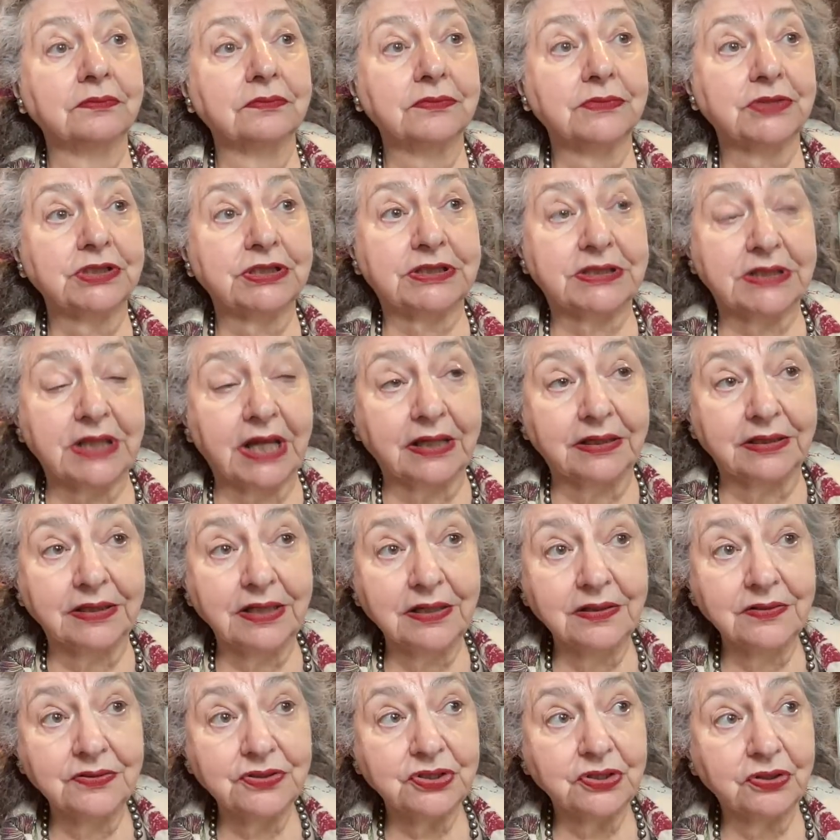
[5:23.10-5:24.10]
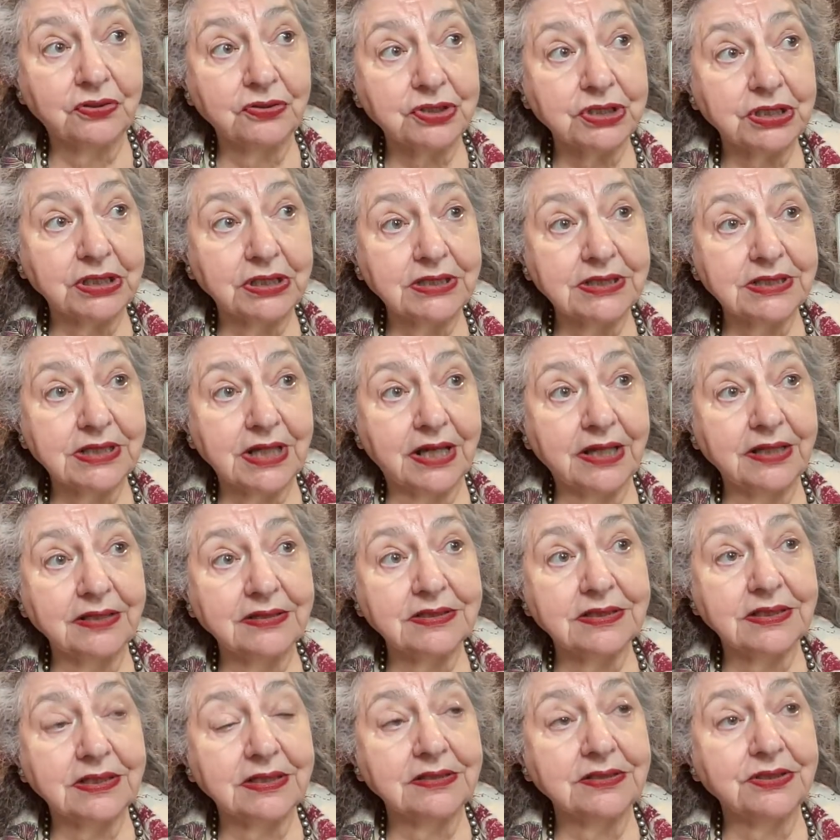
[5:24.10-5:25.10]
Studying social
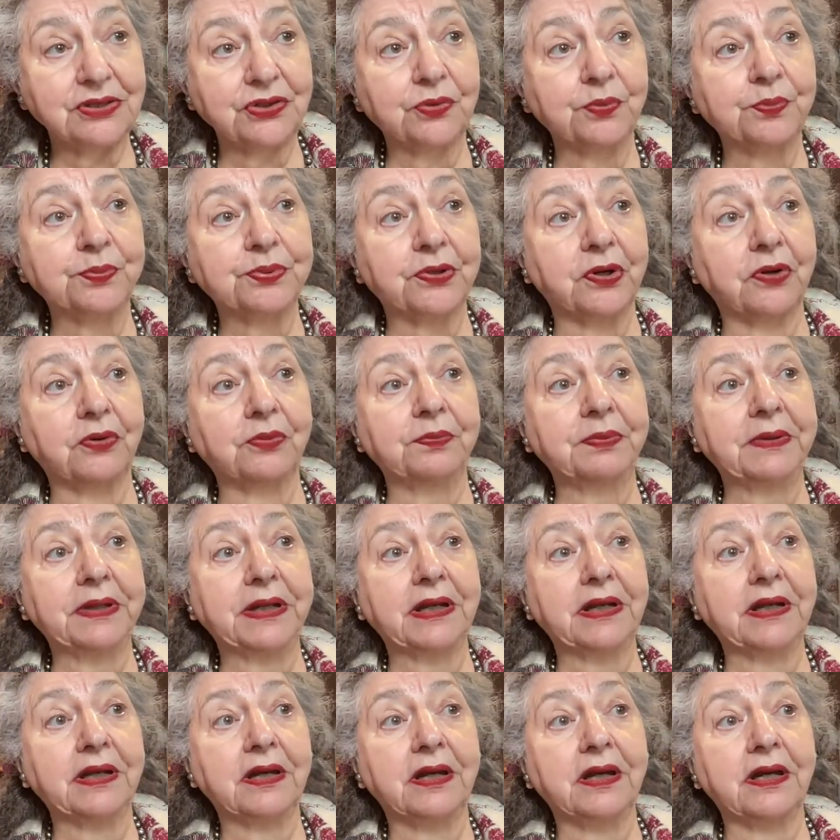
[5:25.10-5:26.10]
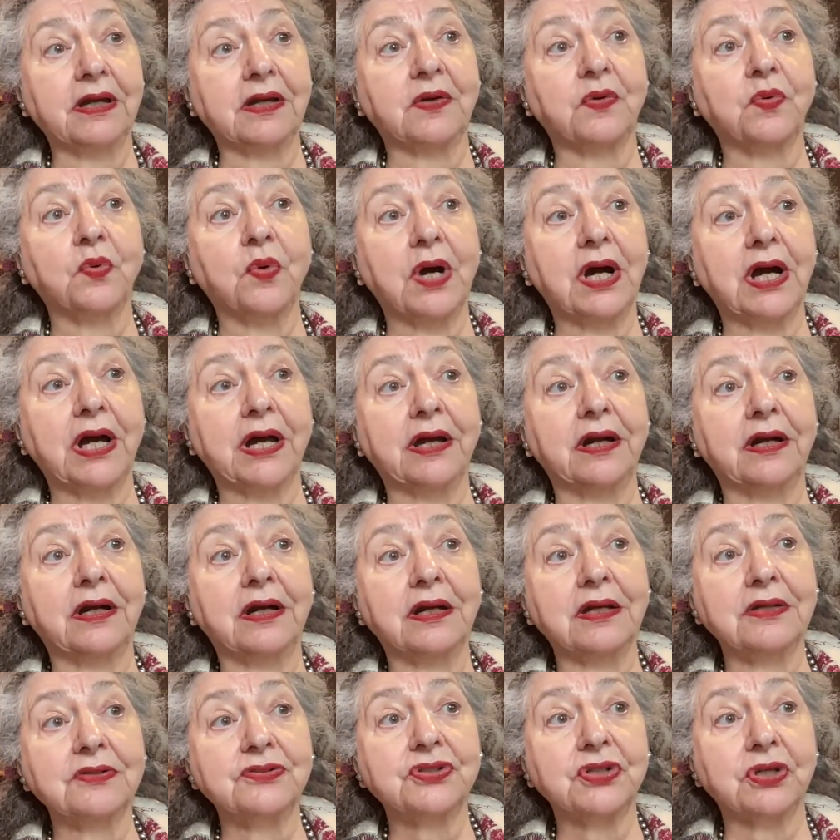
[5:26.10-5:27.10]
sciences, you probably acquire
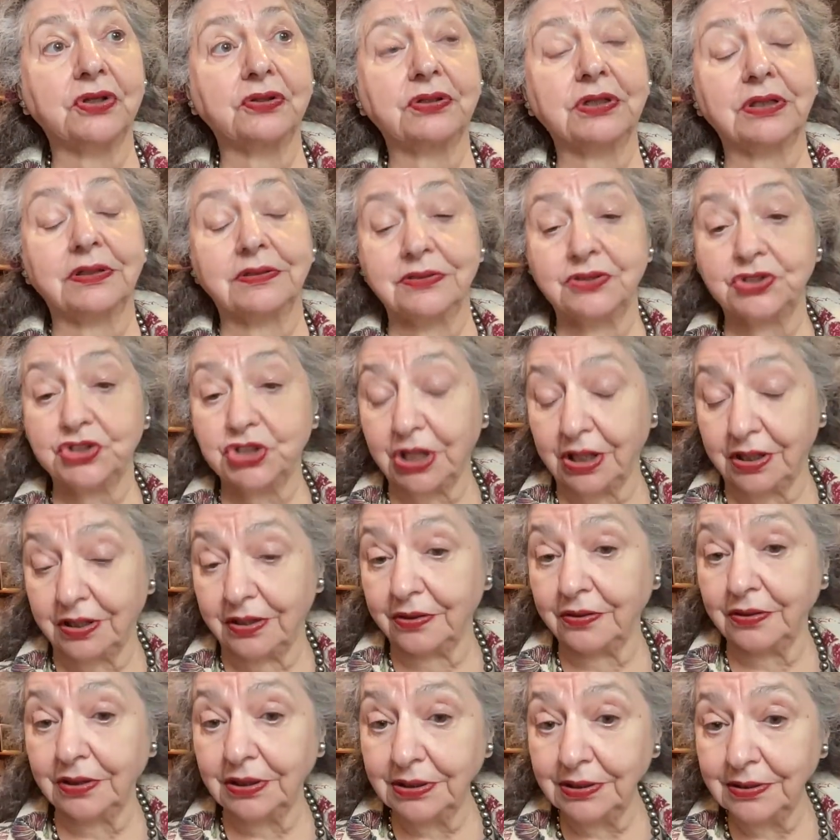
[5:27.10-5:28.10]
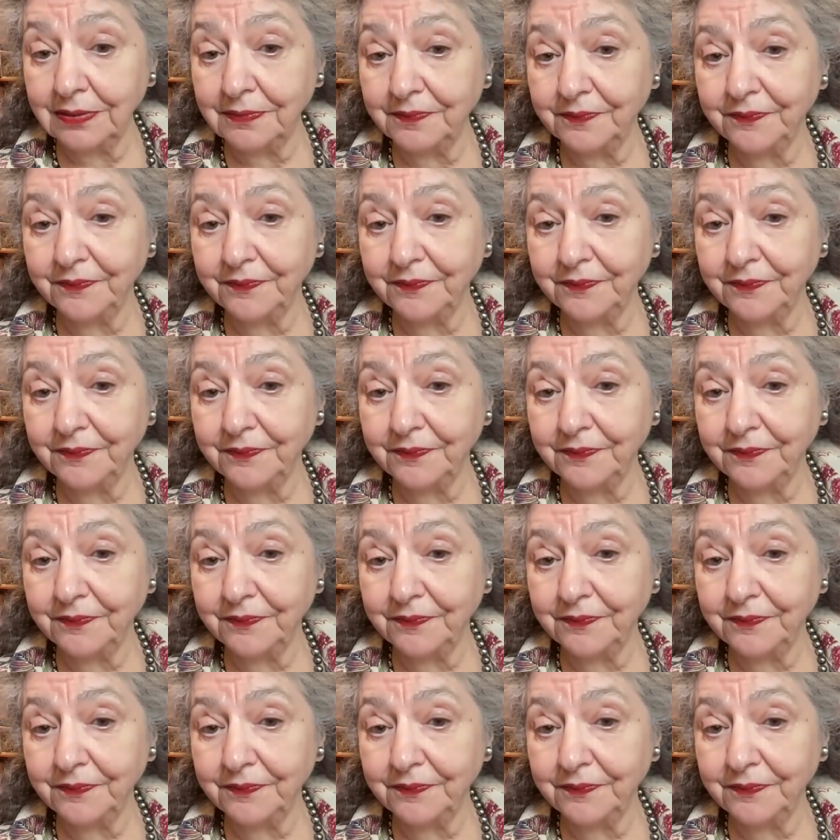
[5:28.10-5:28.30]
a certain jargon.